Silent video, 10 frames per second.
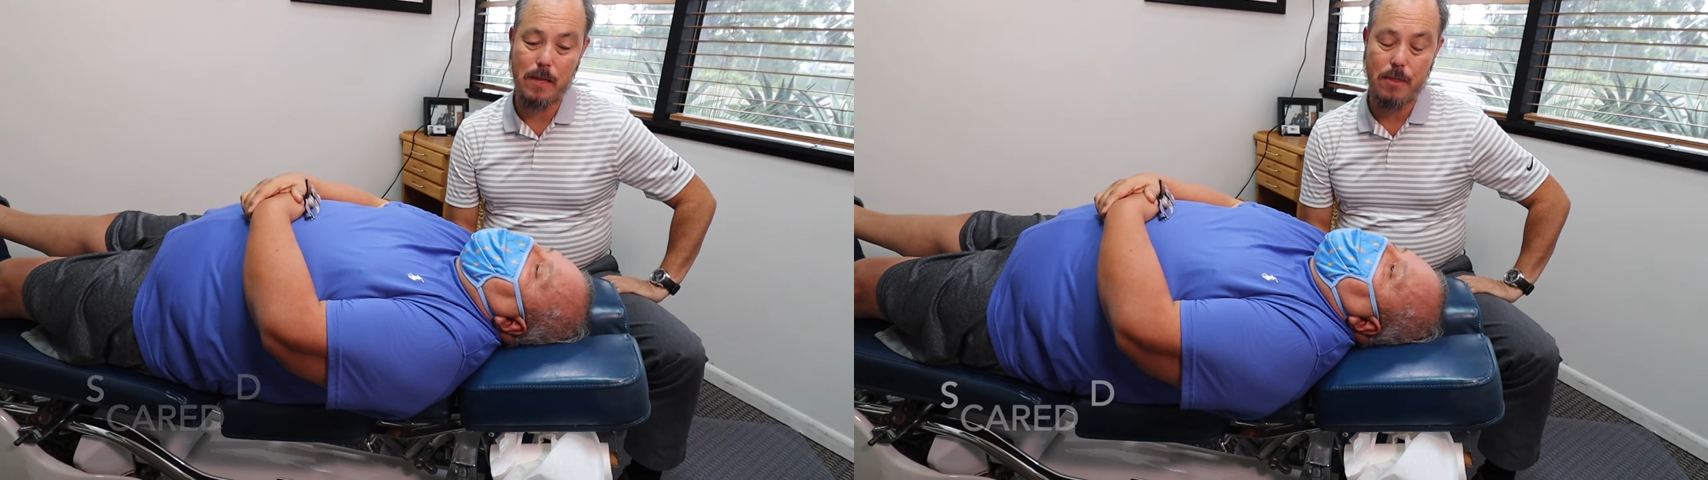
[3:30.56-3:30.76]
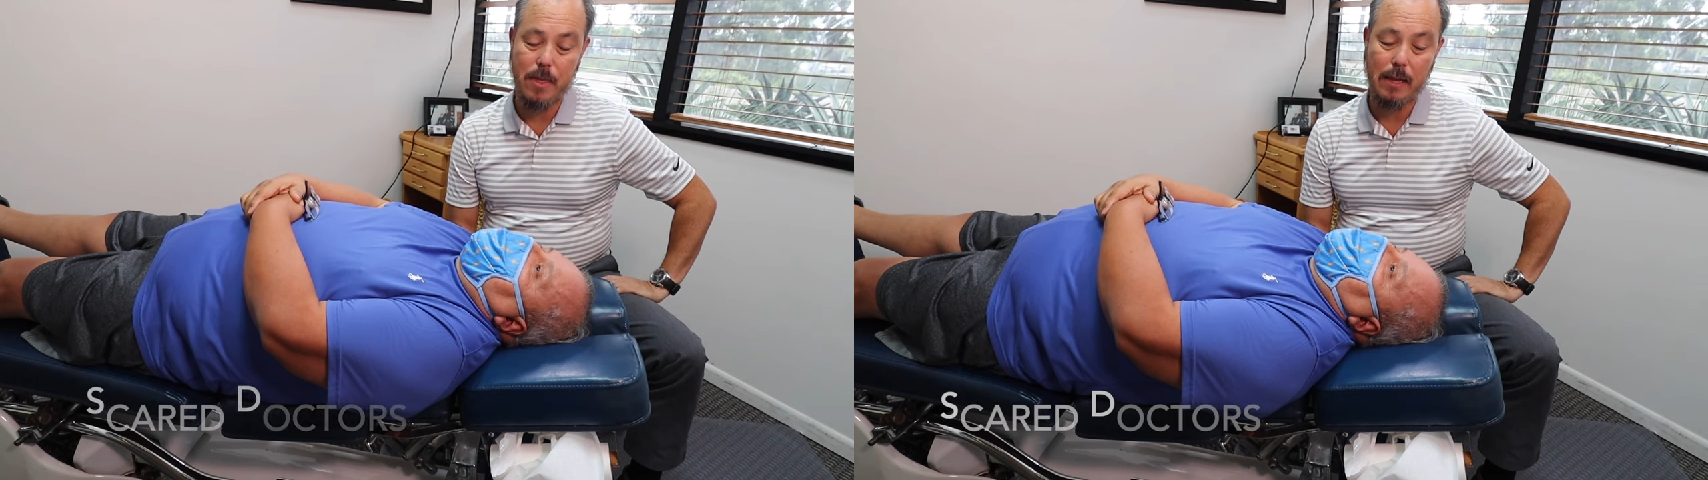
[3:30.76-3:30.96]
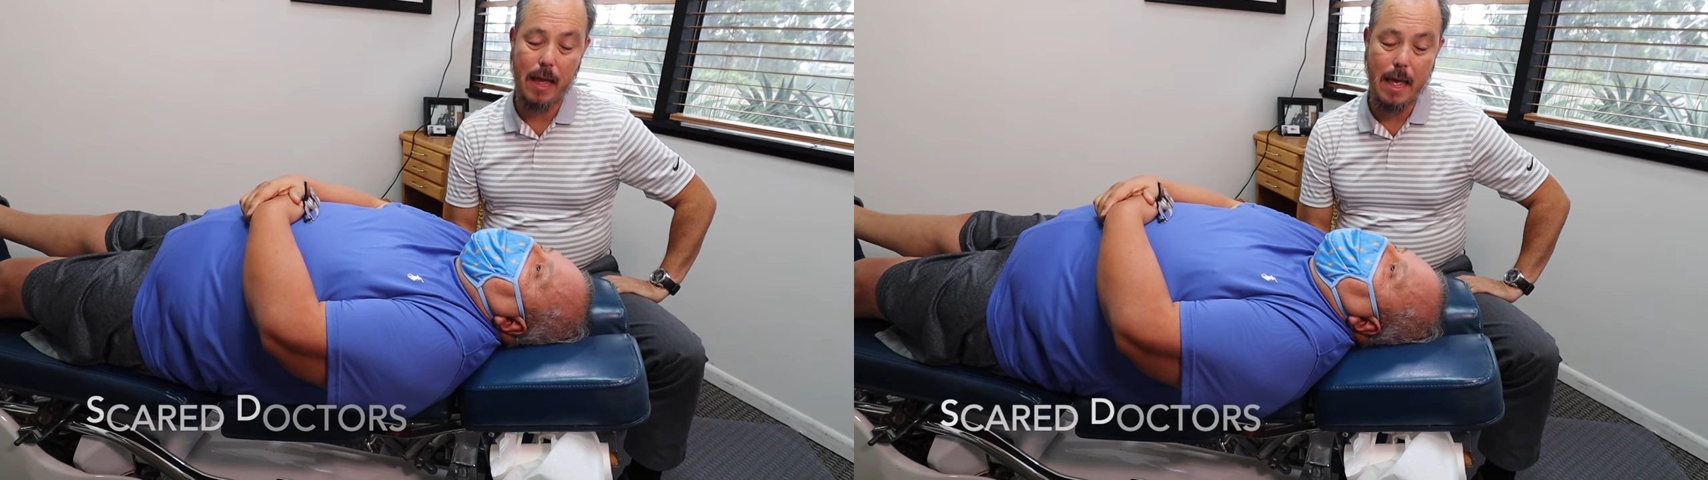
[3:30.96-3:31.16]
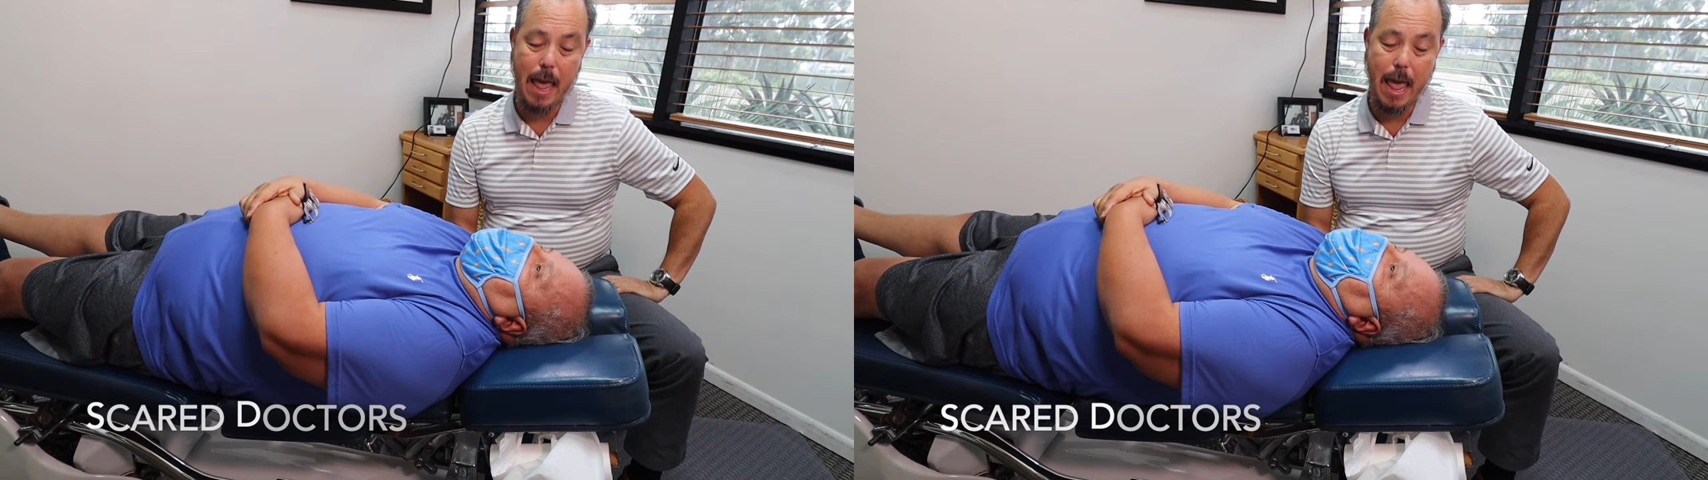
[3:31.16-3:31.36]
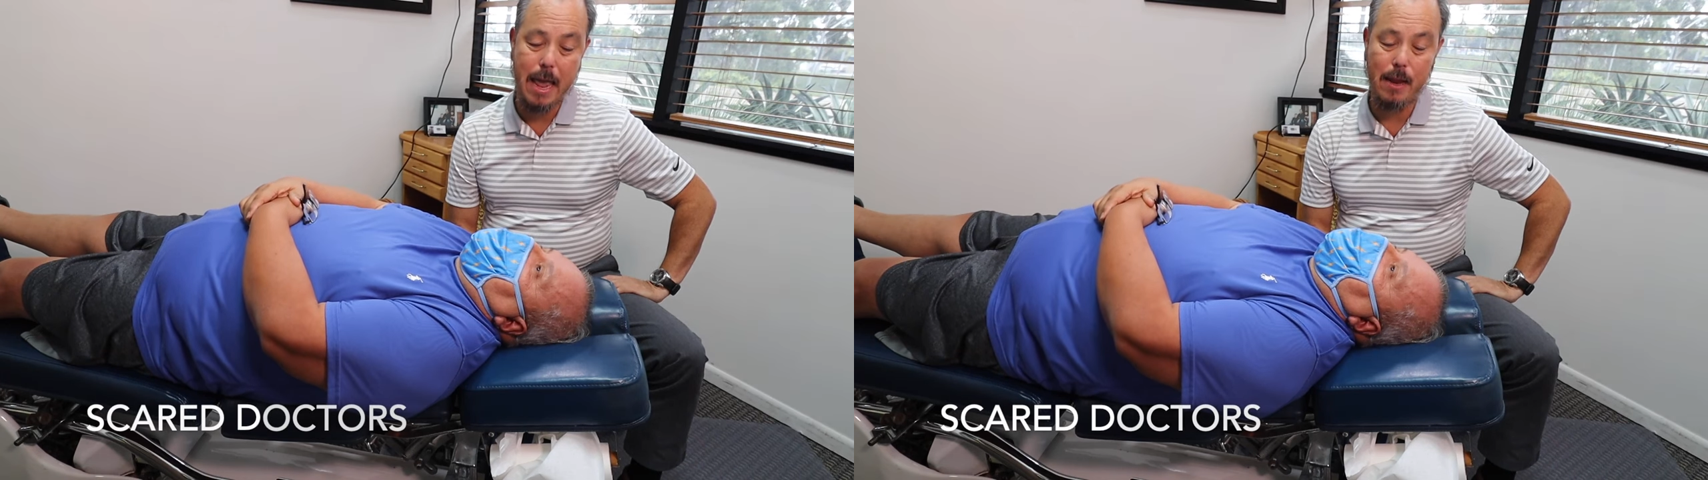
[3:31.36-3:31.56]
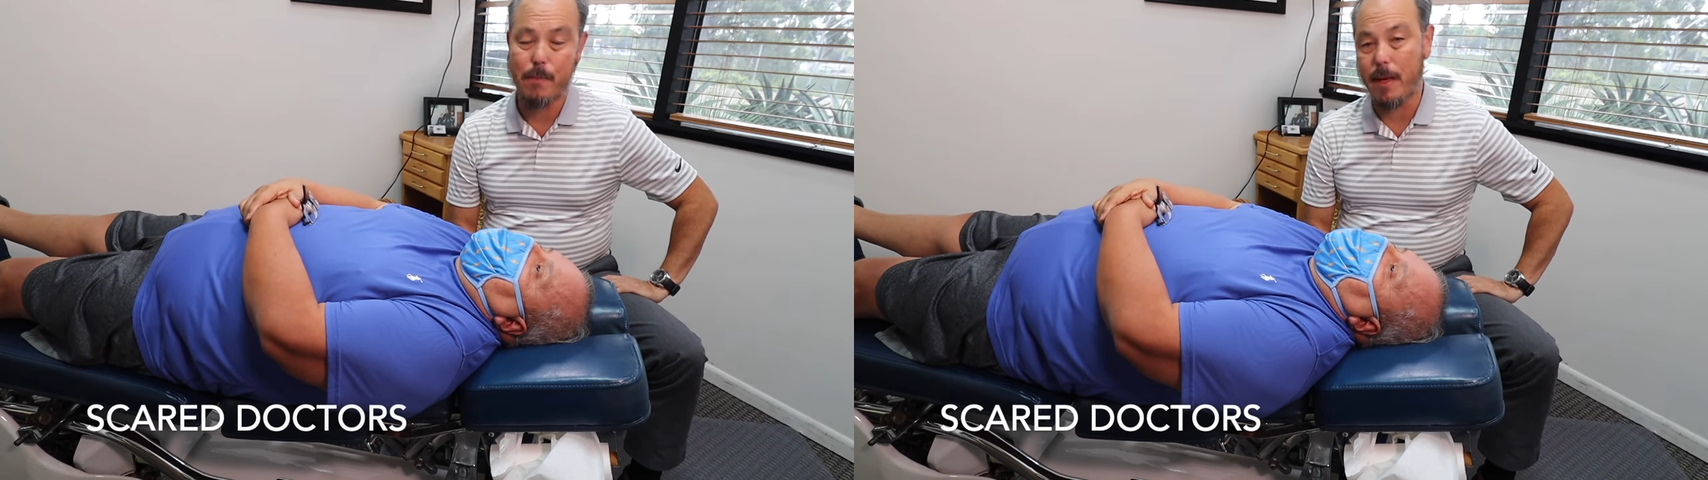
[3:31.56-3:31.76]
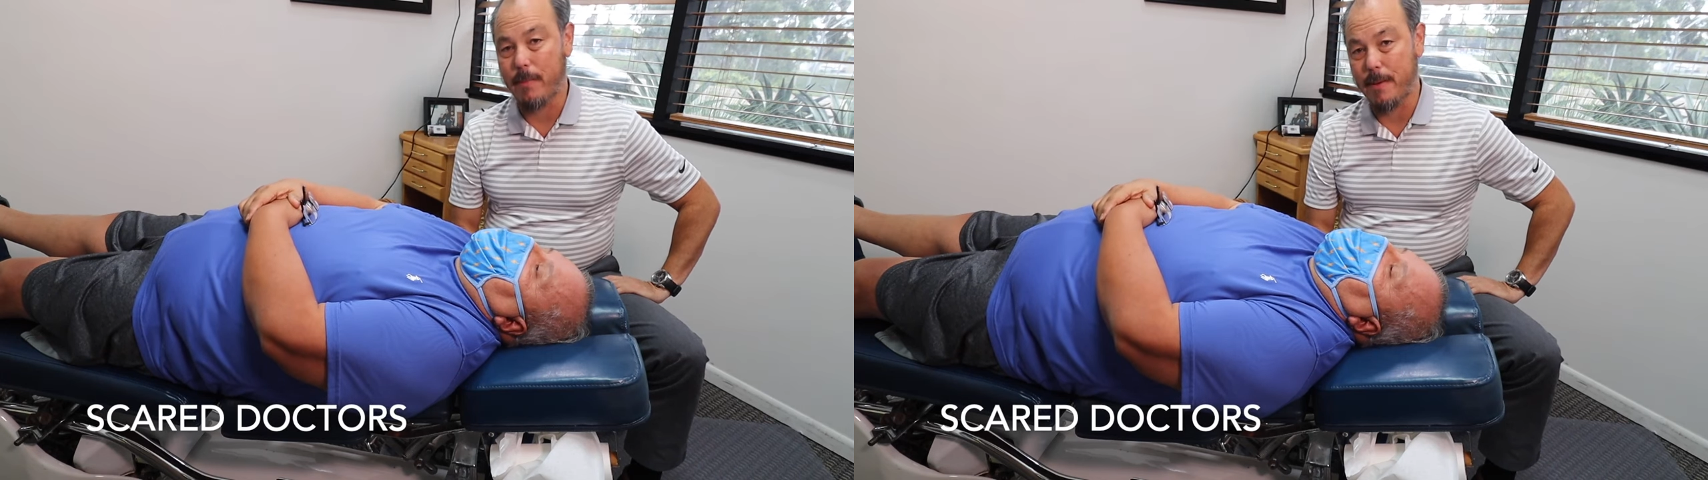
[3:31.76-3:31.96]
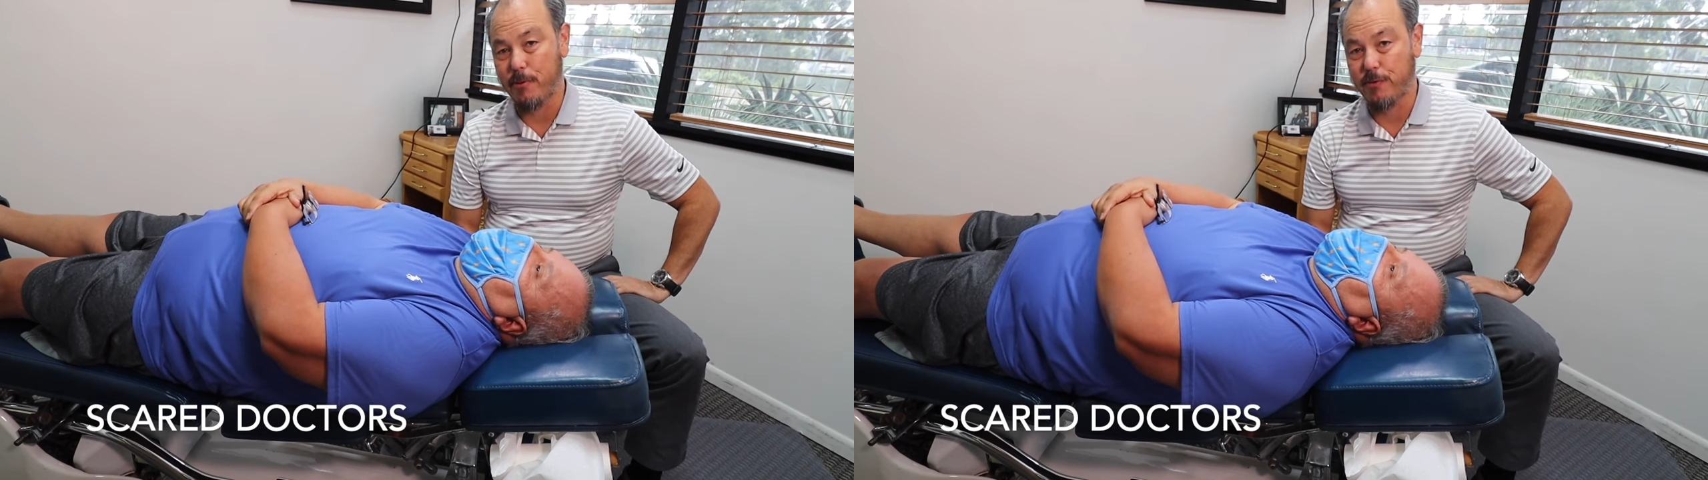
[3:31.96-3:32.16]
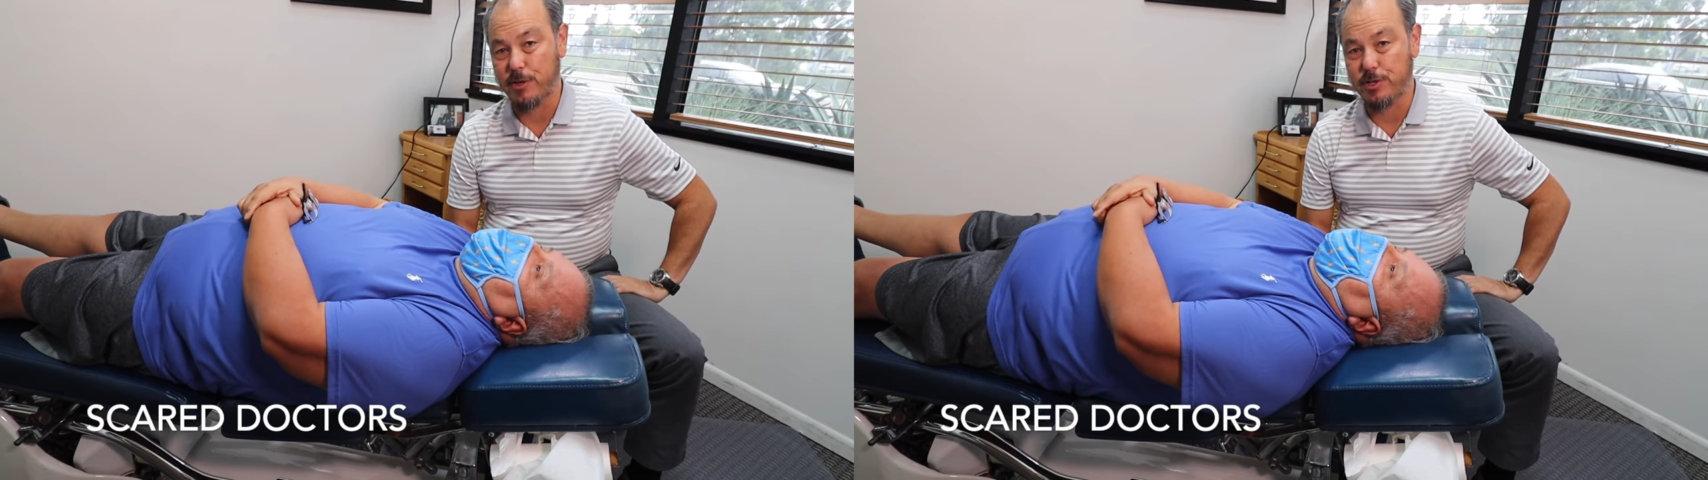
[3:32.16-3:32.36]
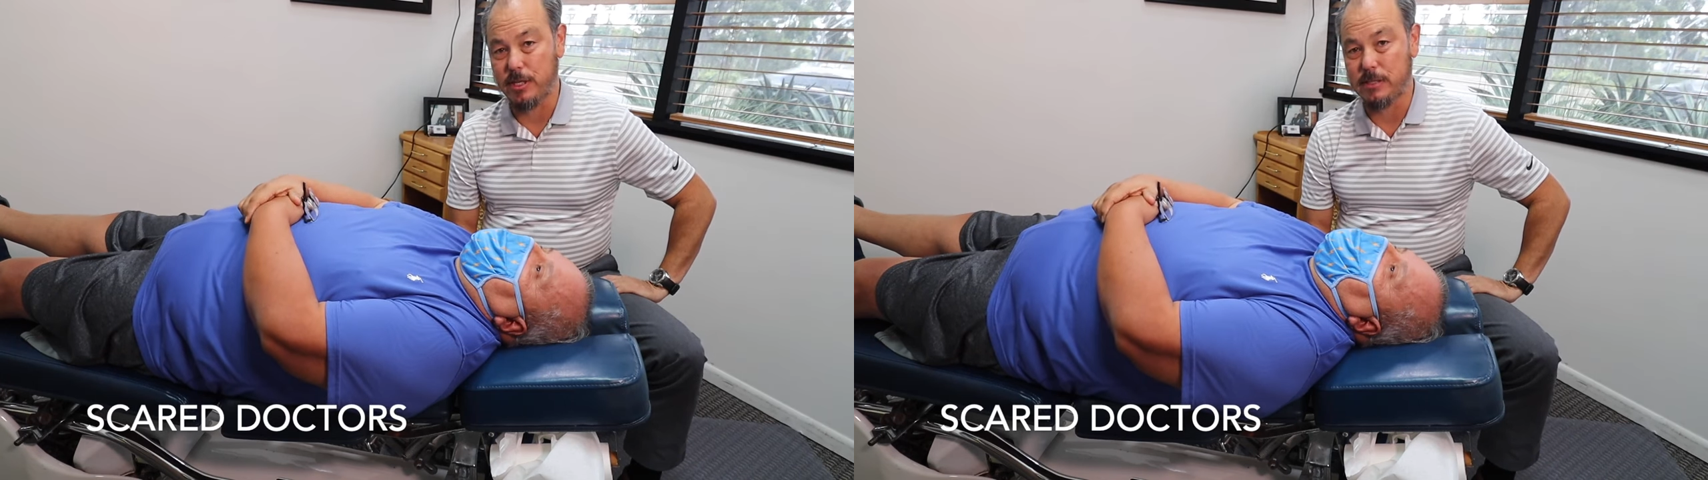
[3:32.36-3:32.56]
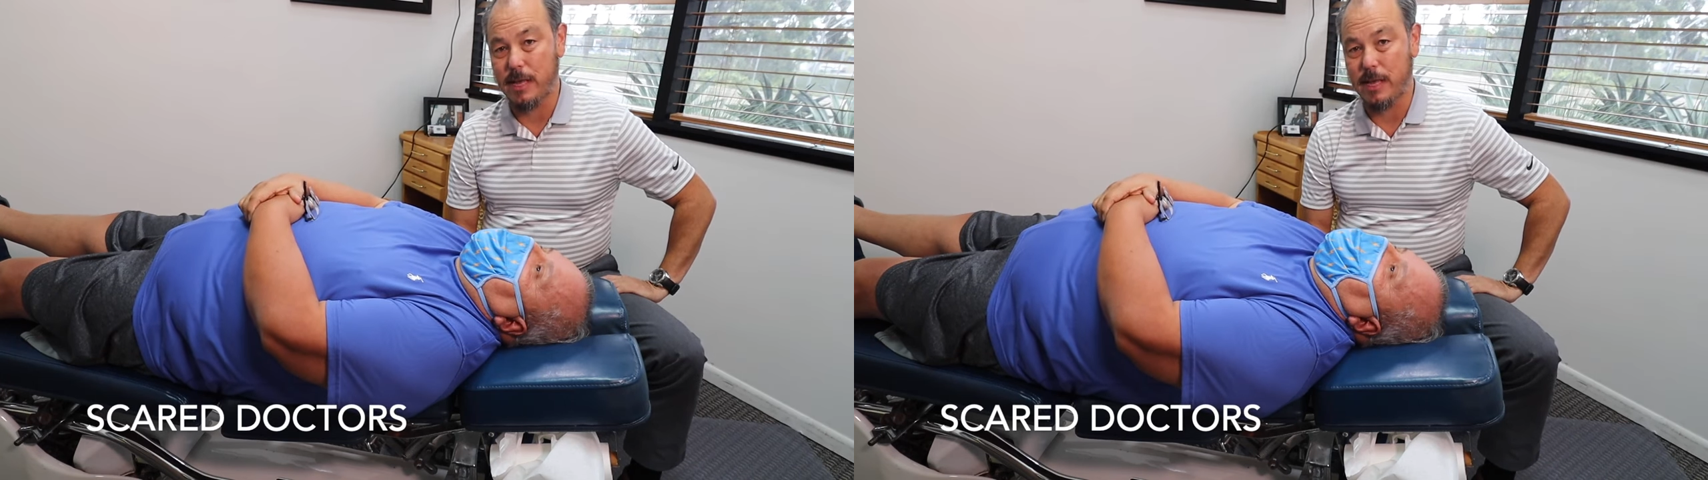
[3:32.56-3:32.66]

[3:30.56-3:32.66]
The thing I hate about my profession is